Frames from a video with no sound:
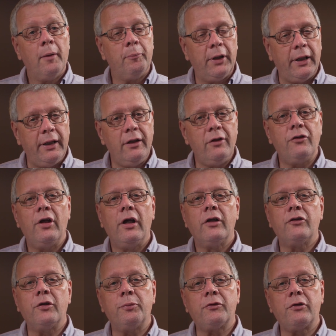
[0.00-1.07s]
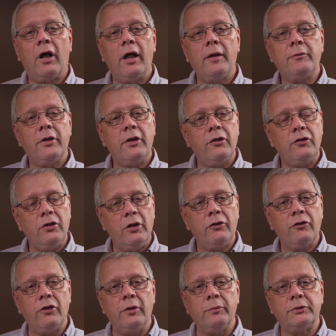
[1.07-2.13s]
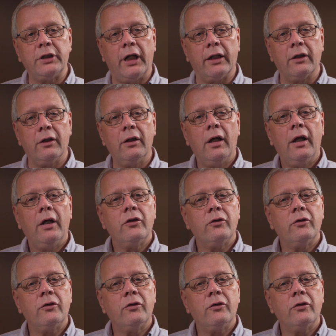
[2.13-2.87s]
Please subscribe to this YouTube channel